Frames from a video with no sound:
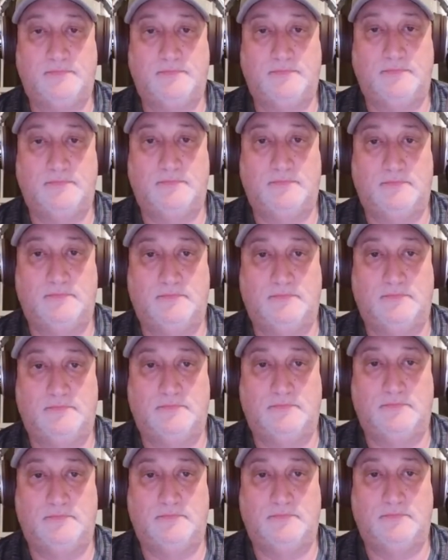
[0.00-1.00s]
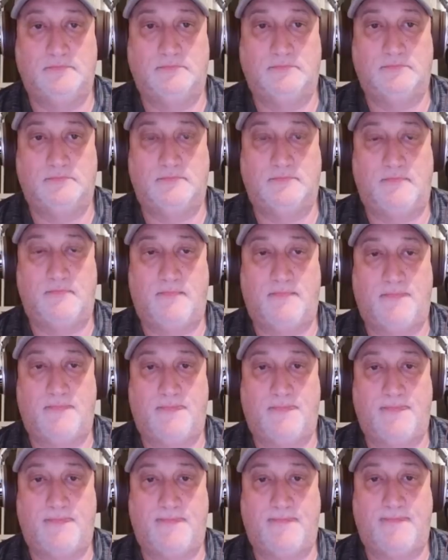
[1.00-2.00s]

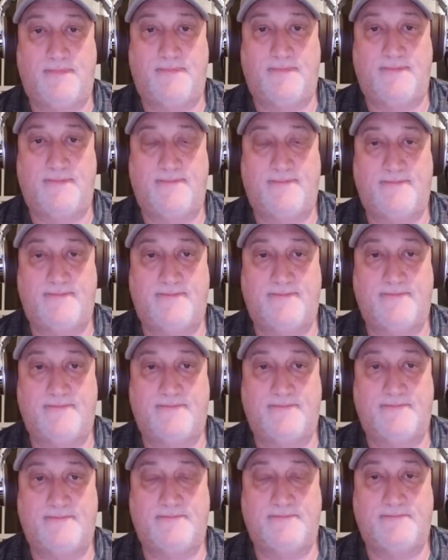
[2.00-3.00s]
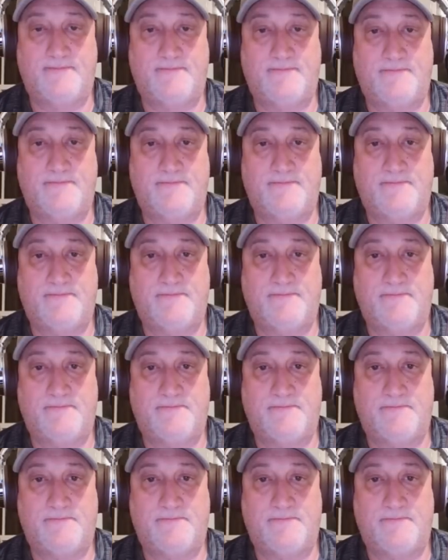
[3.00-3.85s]
No words are spoken by the person on screen.